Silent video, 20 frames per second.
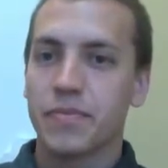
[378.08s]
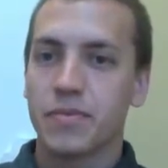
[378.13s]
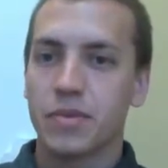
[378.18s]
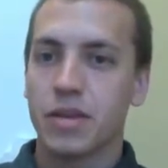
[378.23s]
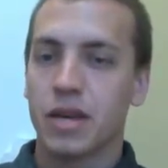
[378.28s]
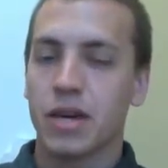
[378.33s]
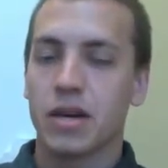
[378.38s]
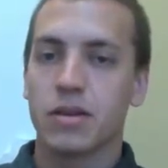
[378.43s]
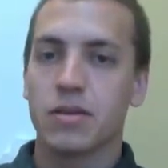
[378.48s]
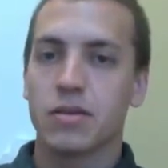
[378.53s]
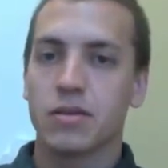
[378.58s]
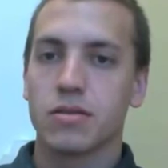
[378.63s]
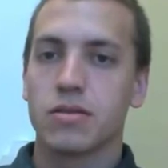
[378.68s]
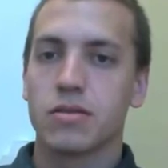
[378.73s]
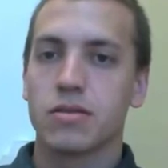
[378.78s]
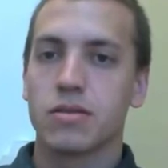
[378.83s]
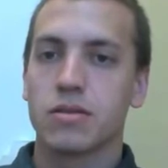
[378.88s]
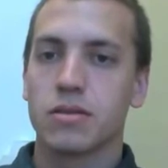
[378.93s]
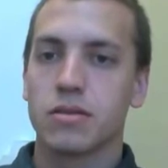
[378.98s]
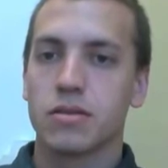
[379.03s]
Yeah,
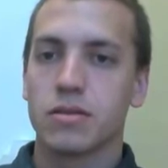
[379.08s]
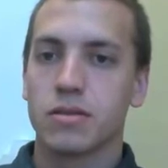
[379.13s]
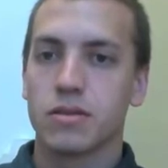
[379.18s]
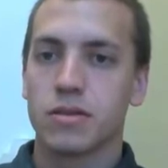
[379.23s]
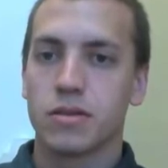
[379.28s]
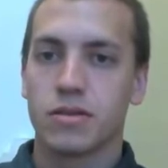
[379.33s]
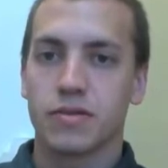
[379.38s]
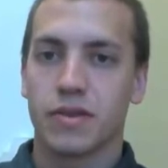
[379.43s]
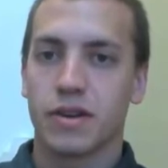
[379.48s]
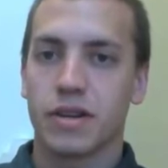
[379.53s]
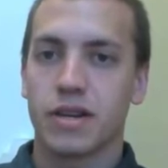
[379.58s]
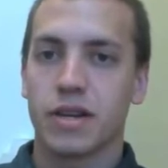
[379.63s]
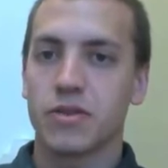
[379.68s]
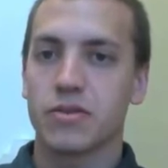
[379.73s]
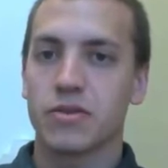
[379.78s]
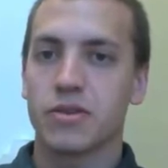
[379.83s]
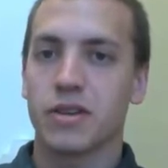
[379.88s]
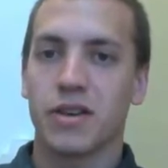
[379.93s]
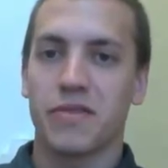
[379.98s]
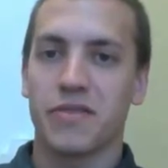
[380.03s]
it's fine. I
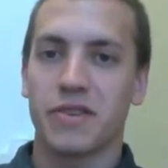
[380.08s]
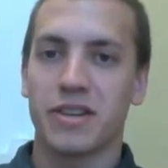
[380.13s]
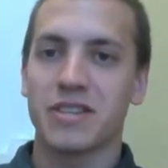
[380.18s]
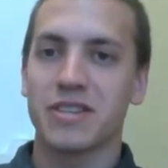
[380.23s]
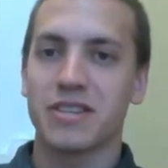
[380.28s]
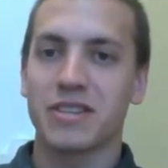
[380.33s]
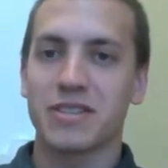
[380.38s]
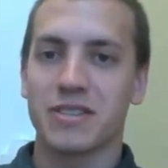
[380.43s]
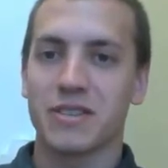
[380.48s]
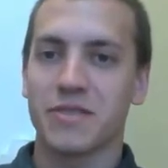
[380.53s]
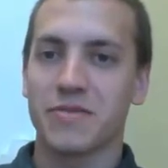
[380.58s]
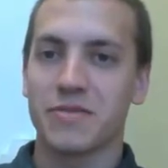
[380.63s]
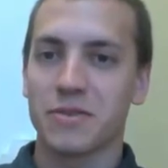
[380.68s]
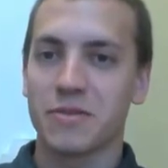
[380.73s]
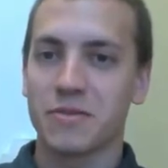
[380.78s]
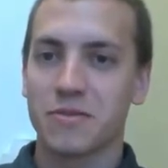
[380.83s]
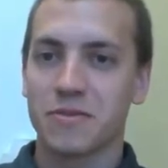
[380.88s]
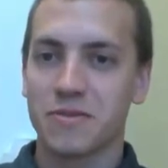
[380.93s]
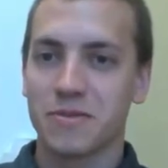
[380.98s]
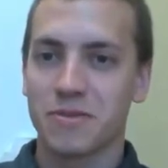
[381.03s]
also have editing stuff
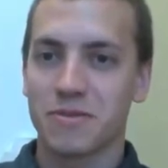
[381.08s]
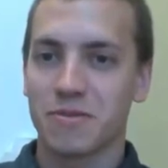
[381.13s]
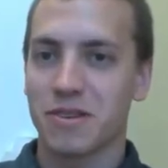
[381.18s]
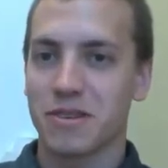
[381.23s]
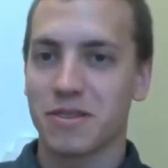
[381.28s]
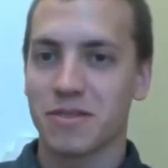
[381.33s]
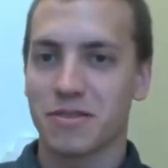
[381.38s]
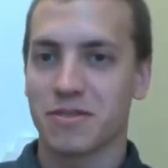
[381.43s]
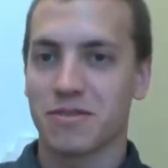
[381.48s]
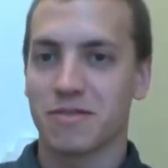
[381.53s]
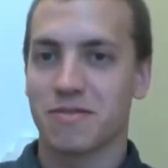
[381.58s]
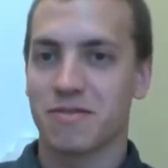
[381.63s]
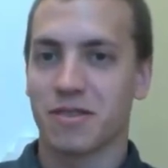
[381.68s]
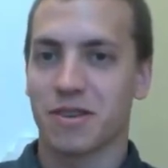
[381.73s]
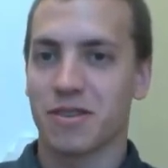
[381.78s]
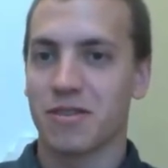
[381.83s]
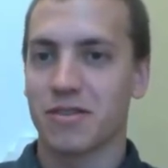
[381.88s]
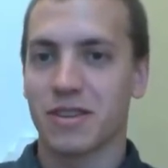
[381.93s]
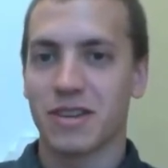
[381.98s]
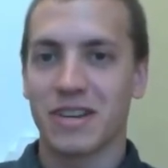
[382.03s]
too, so I can just
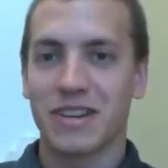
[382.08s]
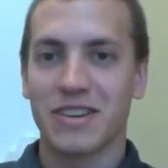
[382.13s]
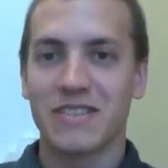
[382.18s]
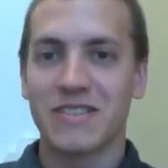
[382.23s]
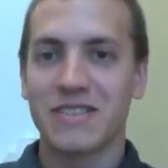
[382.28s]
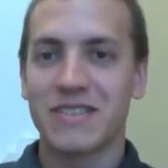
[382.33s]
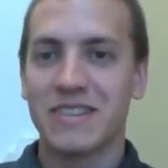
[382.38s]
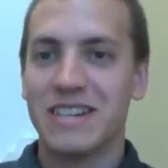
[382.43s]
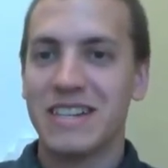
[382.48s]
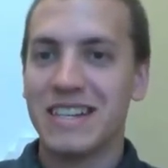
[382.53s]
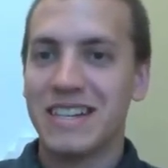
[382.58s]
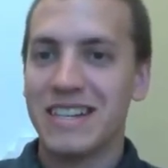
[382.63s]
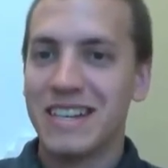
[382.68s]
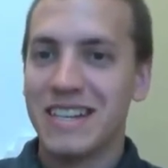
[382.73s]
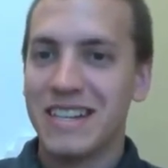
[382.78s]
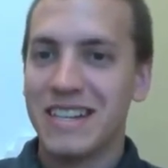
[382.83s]
cut all that out.